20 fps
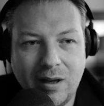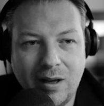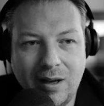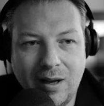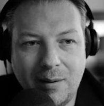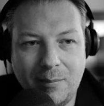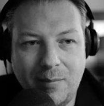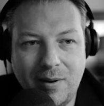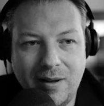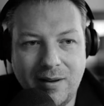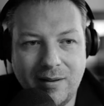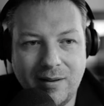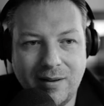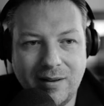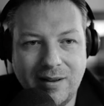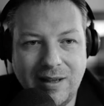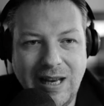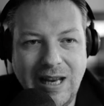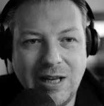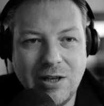I've
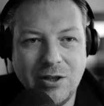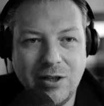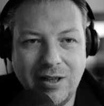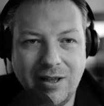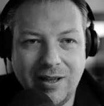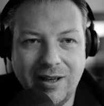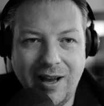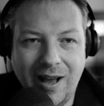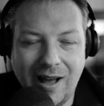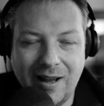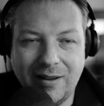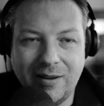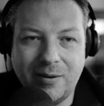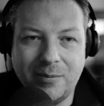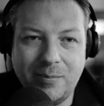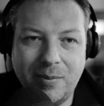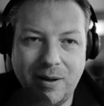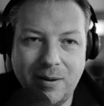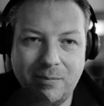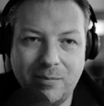been teaching other
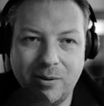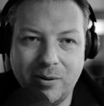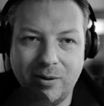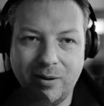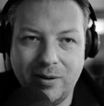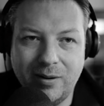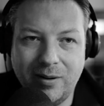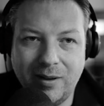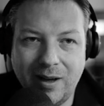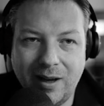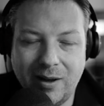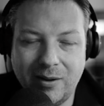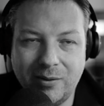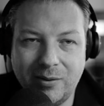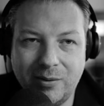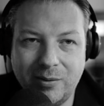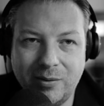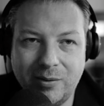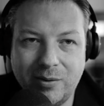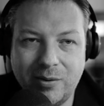people how
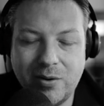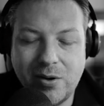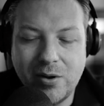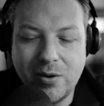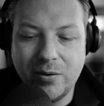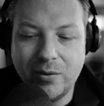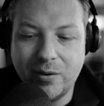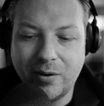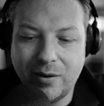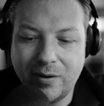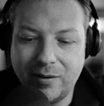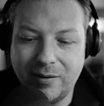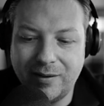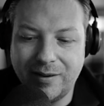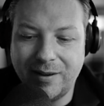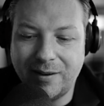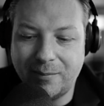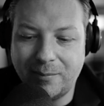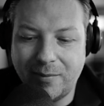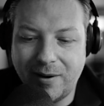to cure
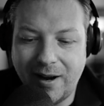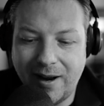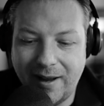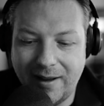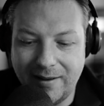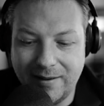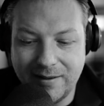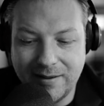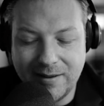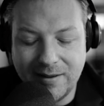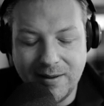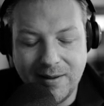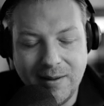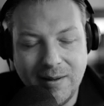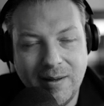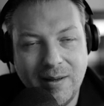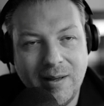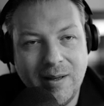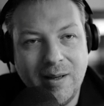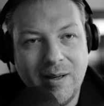their brands.
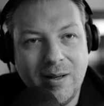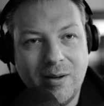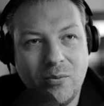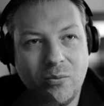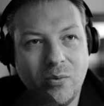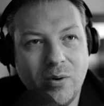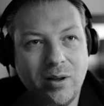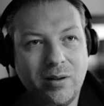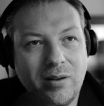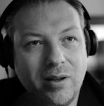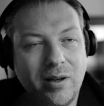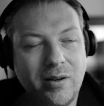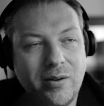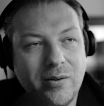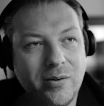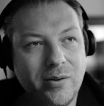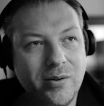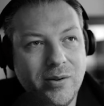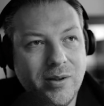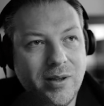What are
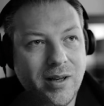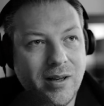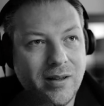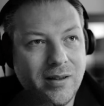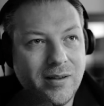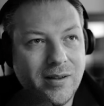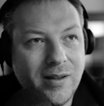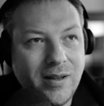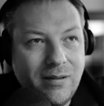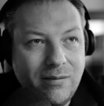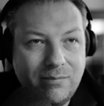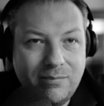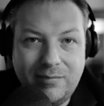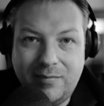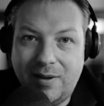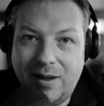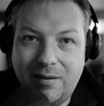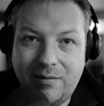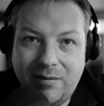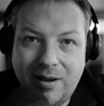you good at? I
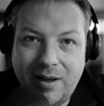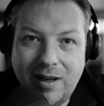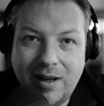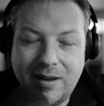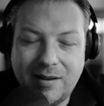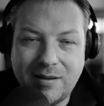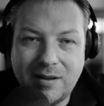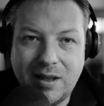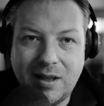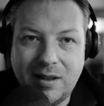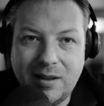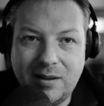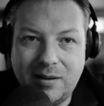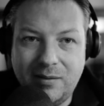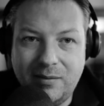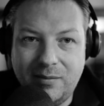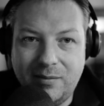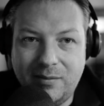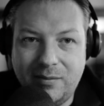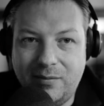realized that,
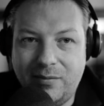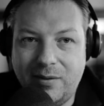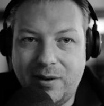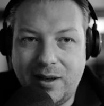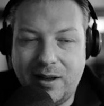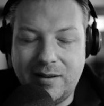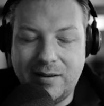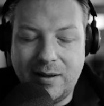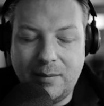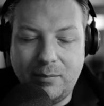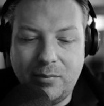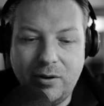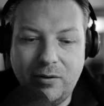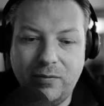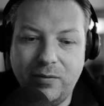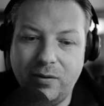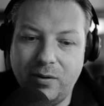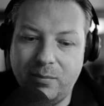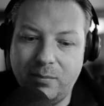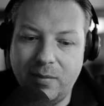for example,
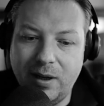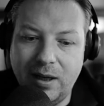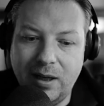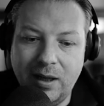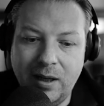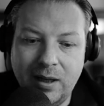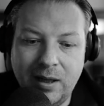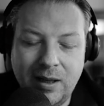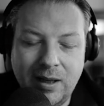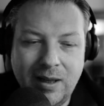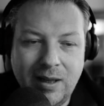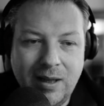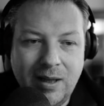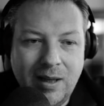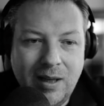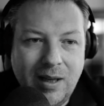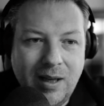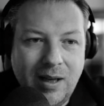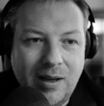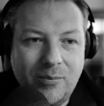for me,
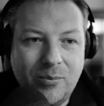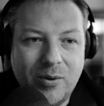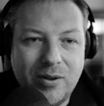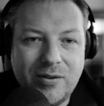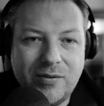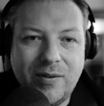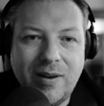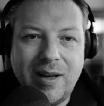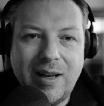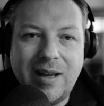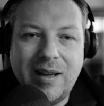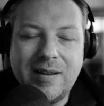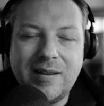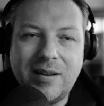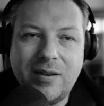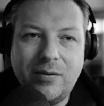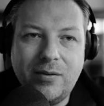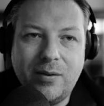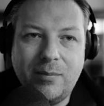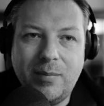it was very
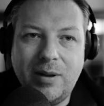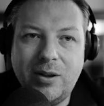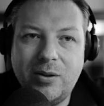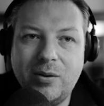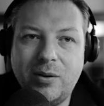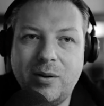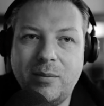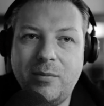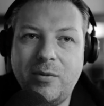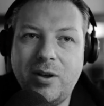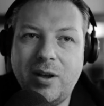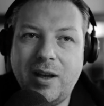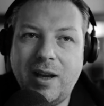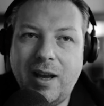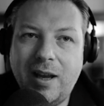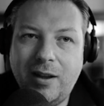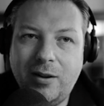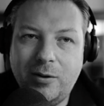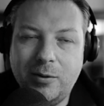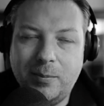easy for me to
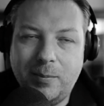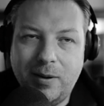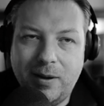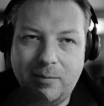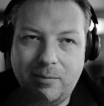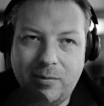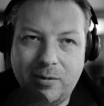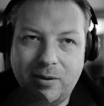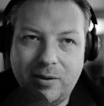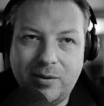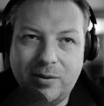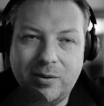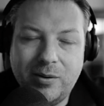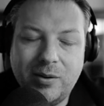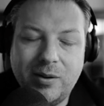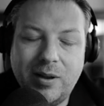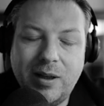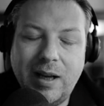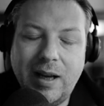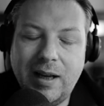communicate to people, to
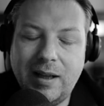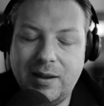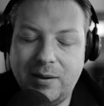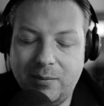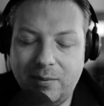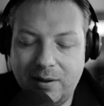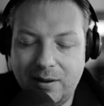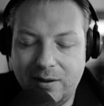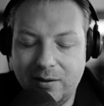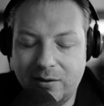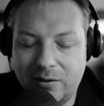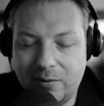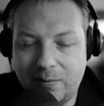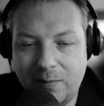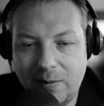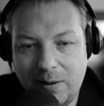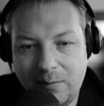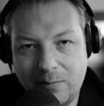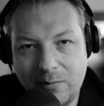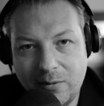connect with those
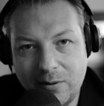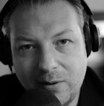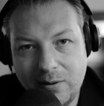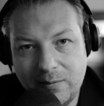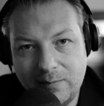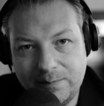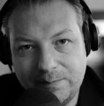people,